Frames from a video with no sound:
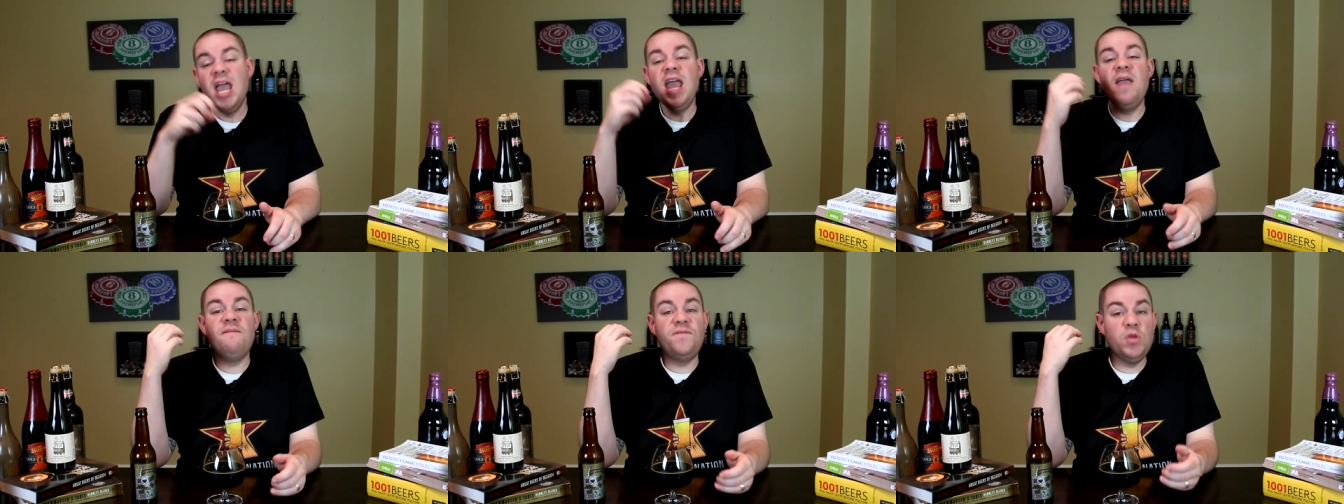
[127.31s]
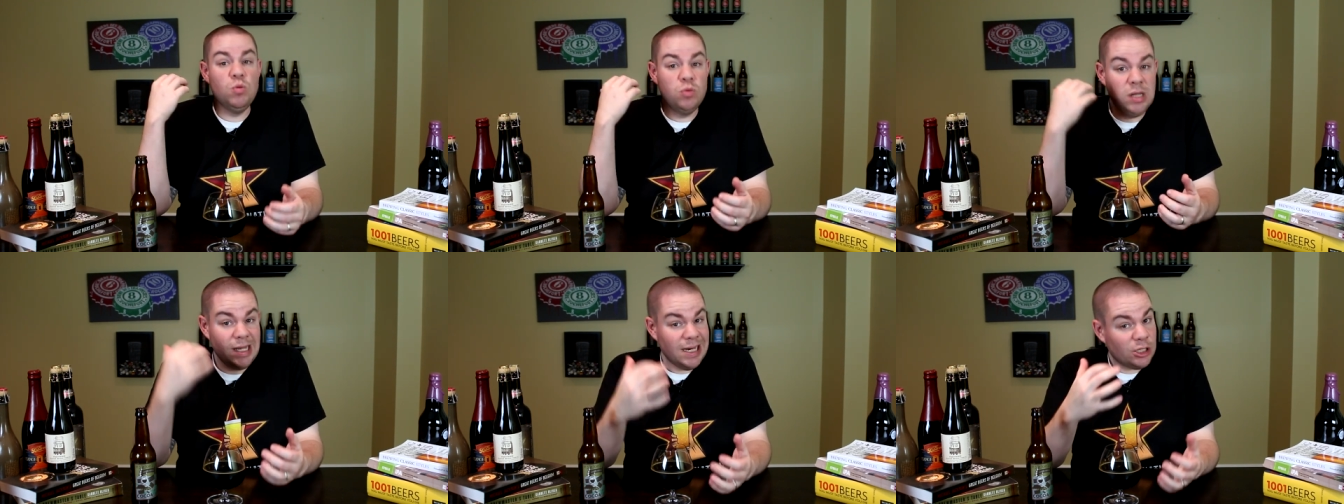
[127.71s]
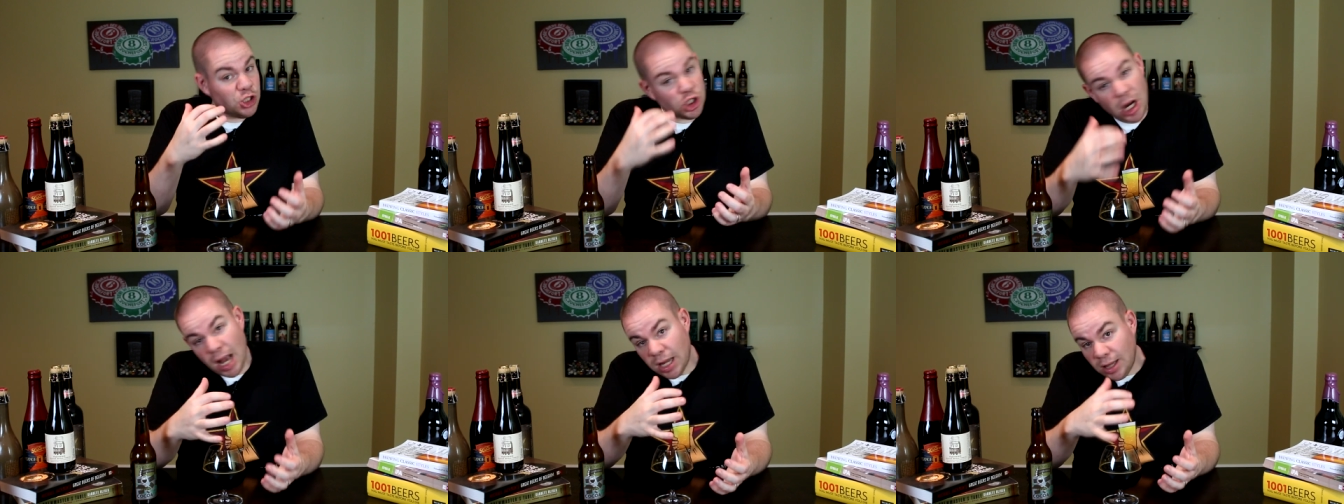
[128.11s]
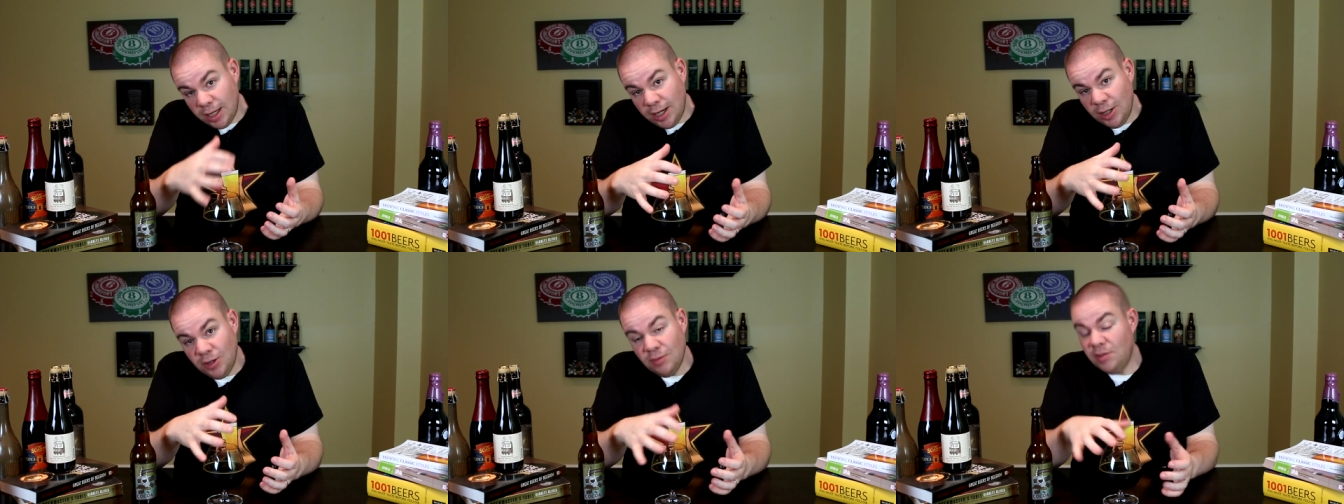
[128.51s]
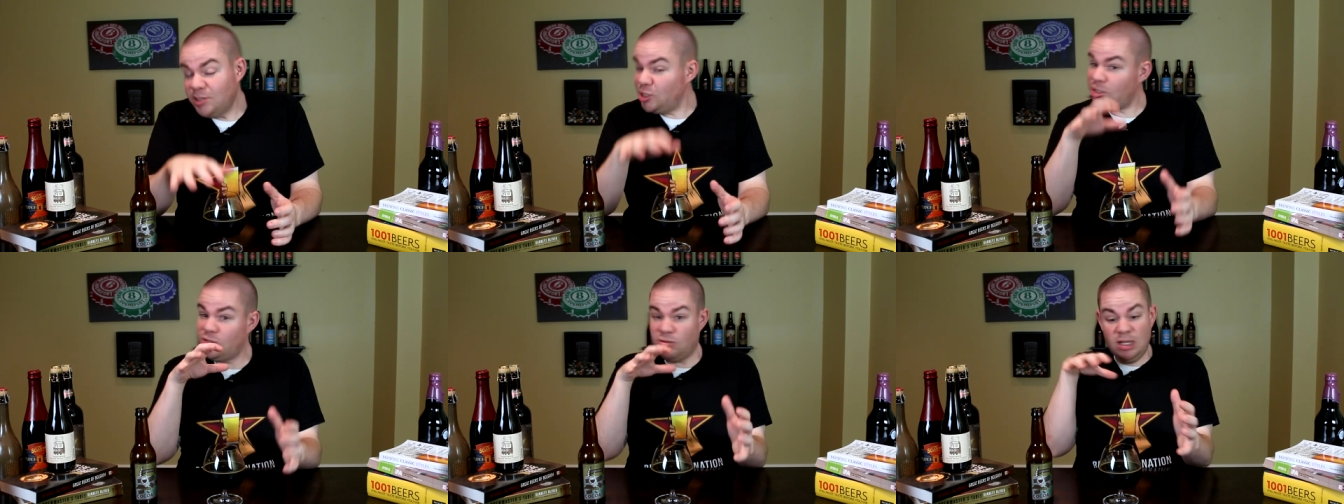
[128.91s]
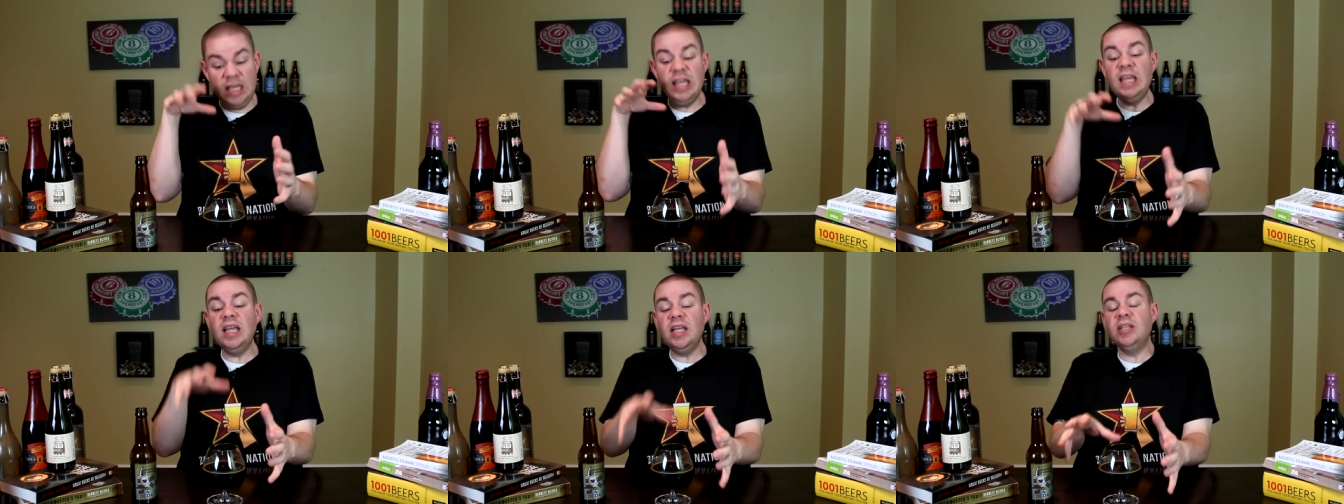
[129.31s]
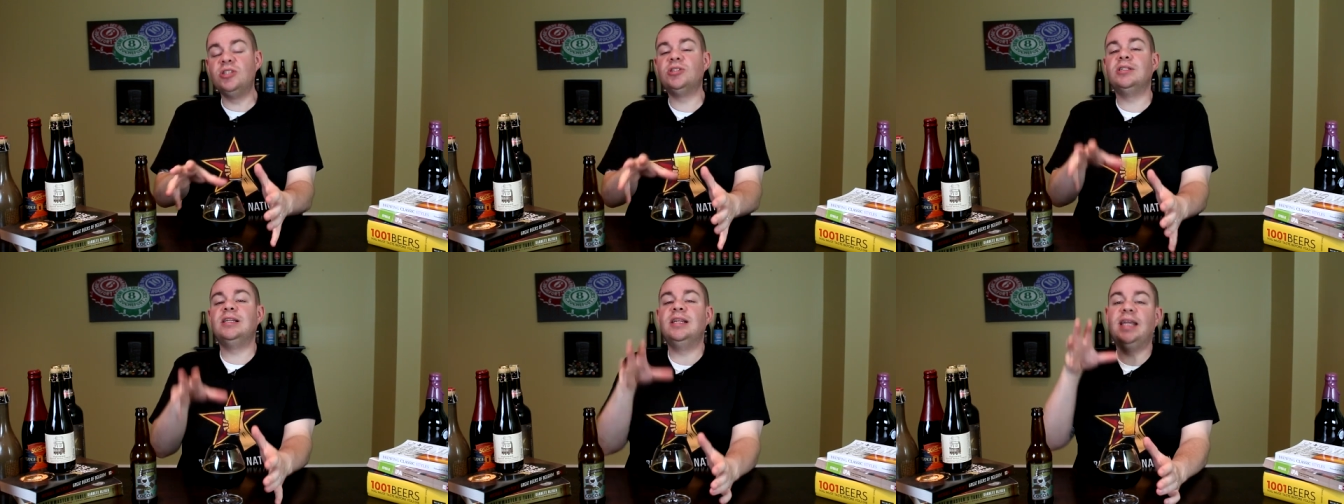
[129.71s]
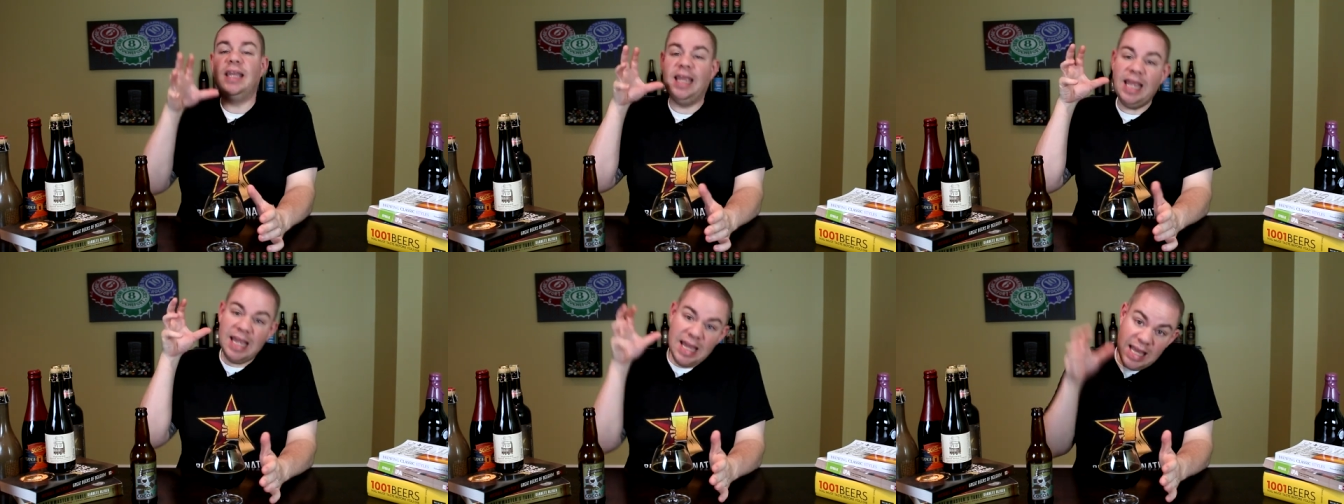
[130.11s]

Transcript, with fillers: If you like chocolate, and this is easily,